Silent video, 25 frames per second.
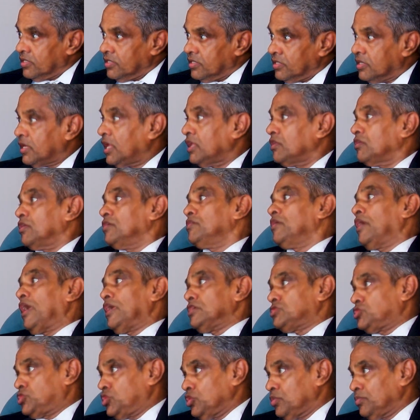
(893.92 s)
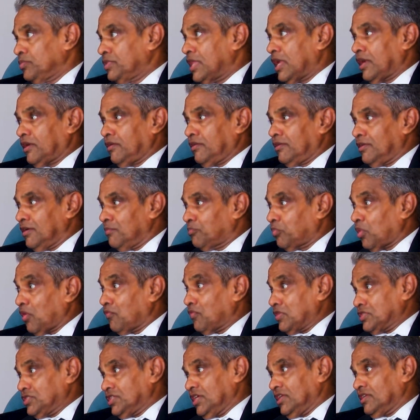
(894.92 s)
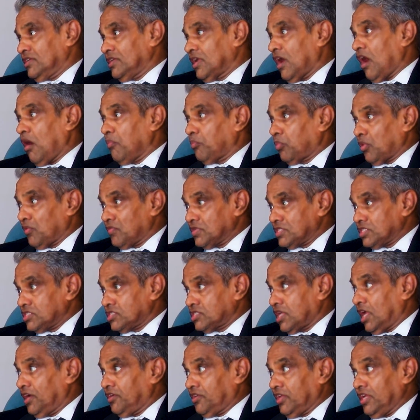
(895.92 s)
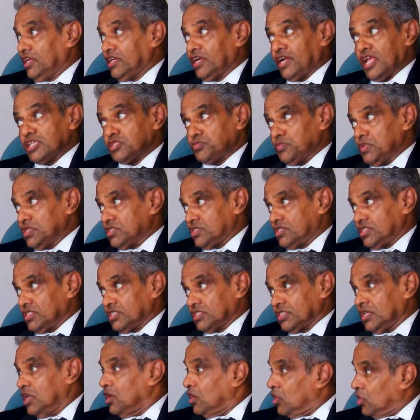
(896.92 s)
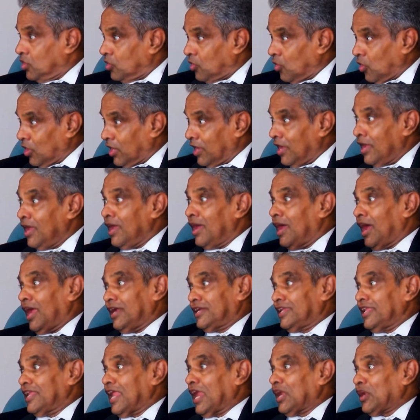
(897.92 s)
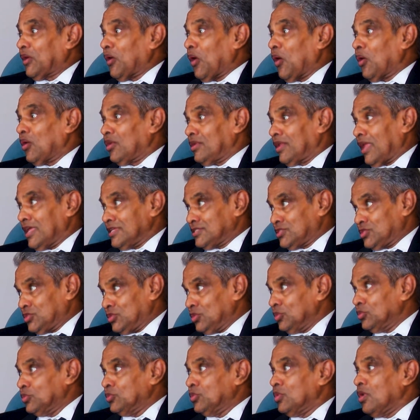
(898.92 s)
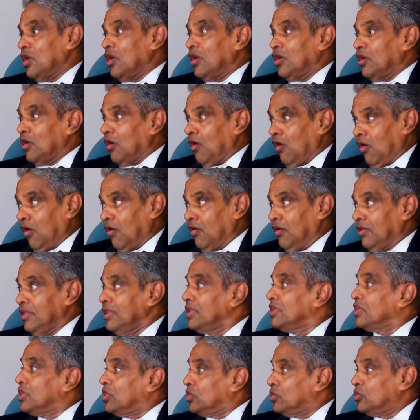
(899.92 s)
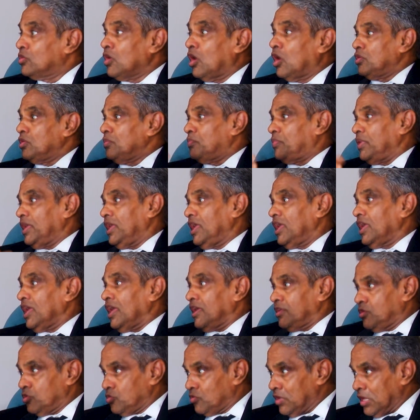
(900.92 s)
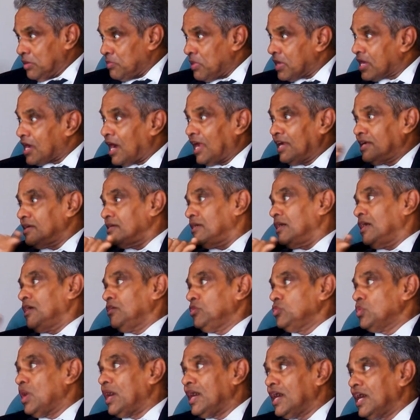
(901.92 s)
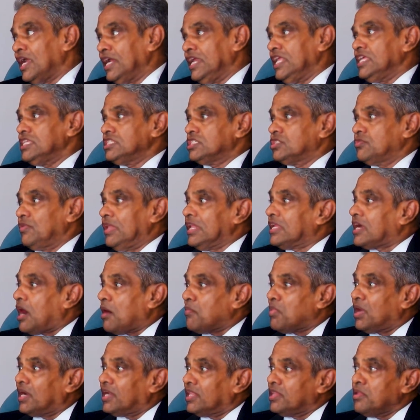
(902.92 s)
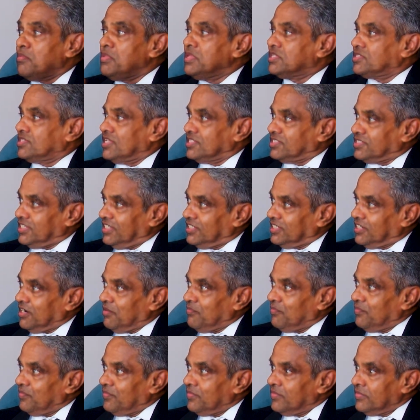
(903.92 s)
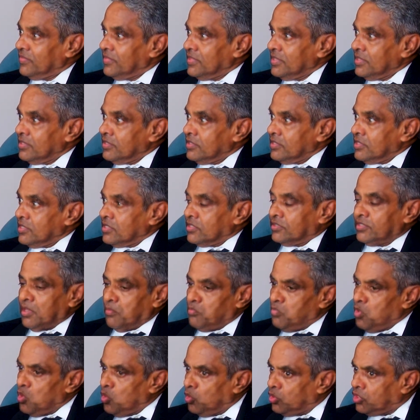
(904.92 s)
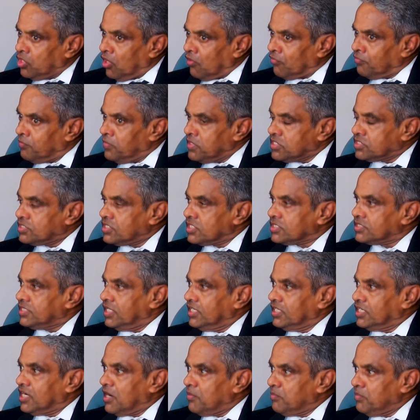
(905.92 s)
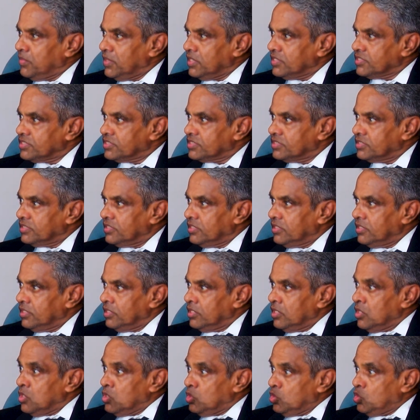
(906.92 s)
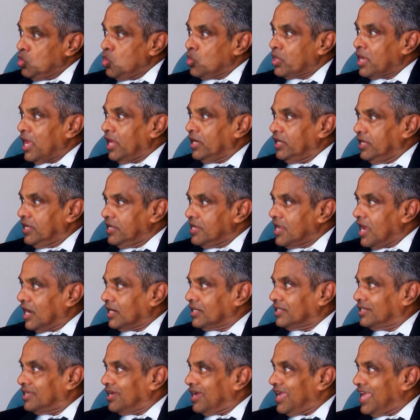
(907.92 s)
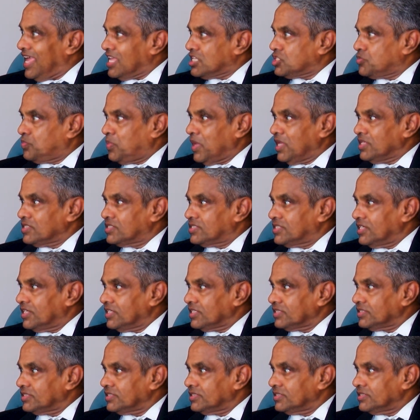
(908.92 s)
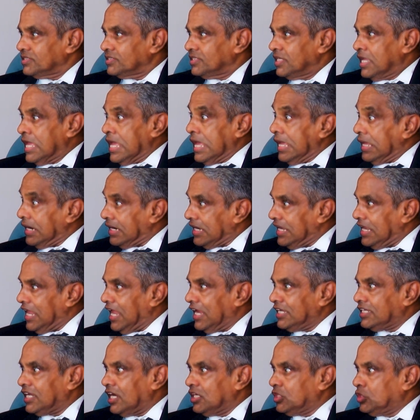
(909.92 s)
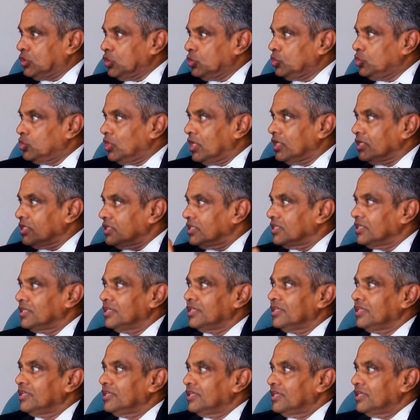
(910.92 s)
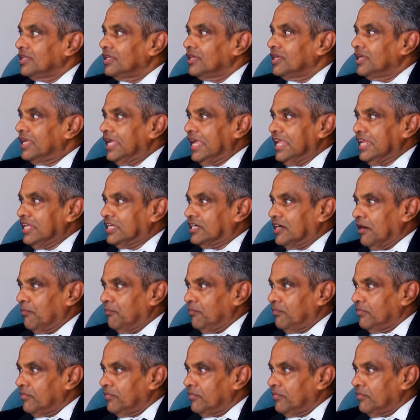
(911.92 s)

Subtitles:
Right? Assume that our professions are treated as business. So, at law likes you, or you pay, you will be your earnings will come under the business income. The beauty of business income is you can deduct expenses related to your income.